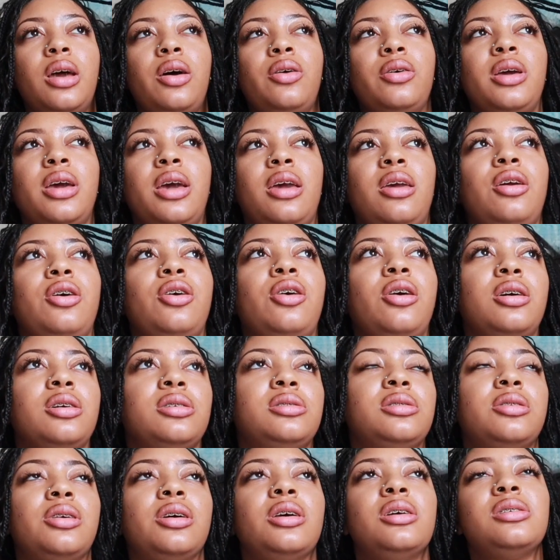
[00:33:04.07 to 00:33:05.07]
Okay, y'all,
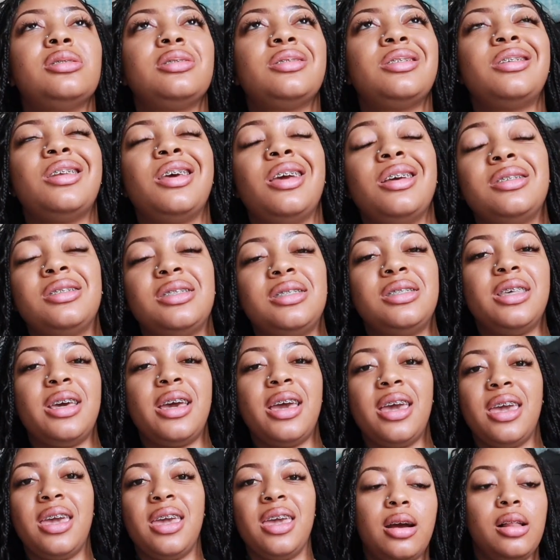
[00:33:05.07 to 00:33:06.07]
so it's the next
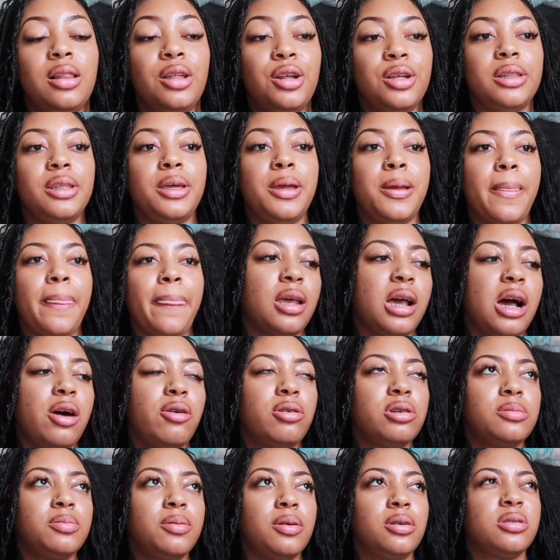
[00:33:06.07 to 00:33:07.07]
day. Clearly, I
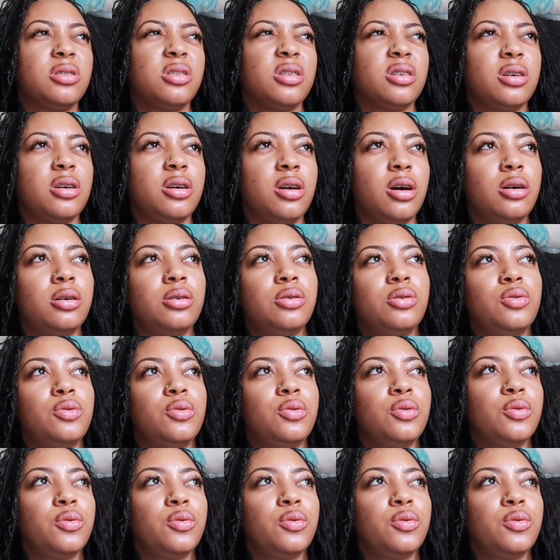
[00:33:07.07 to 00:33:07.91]
was supposed to go